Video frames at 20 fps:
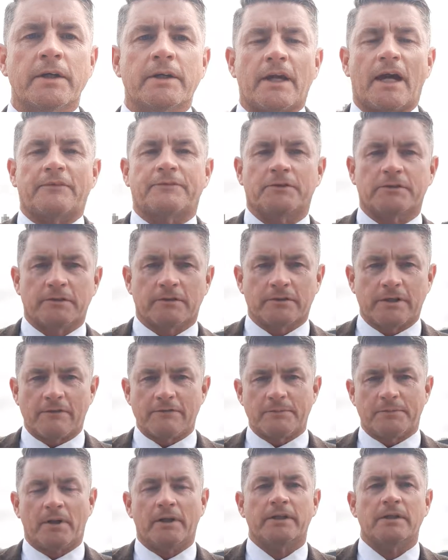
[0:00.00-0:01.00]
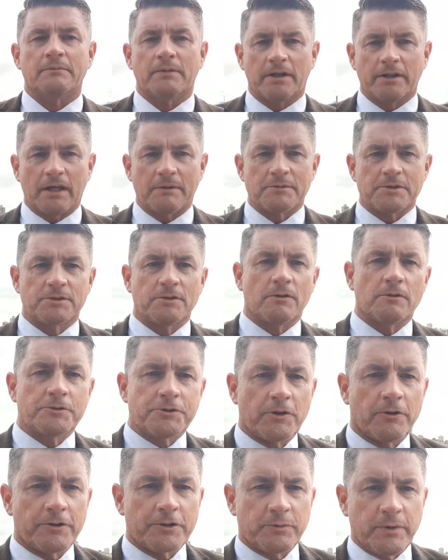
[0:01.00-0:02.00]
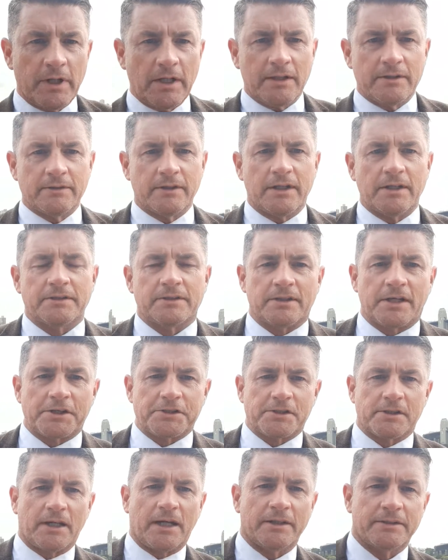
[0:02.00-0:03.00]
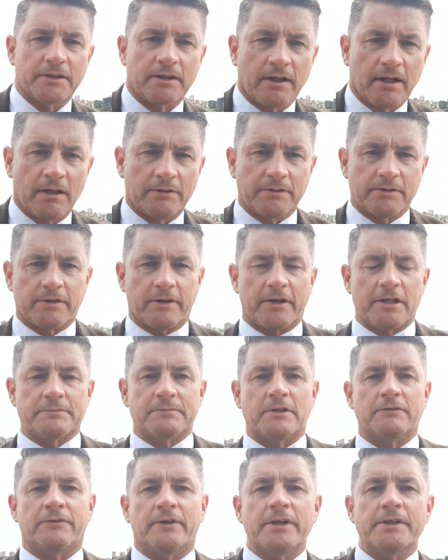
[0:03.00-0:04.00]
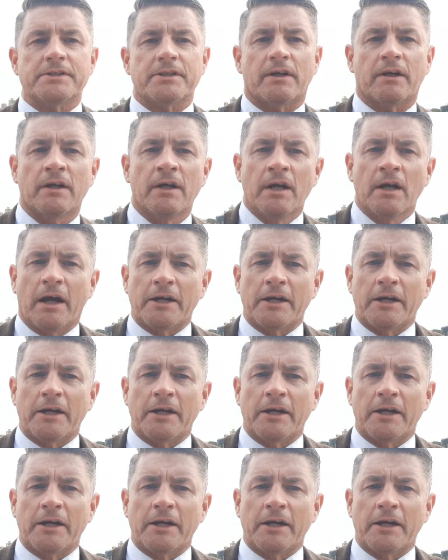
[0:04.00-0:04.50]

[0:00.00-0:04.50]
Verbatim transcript: Good afternoon, everybody. My name is Noel George Whelan, International anti counterterrorism Terrorism Advisor.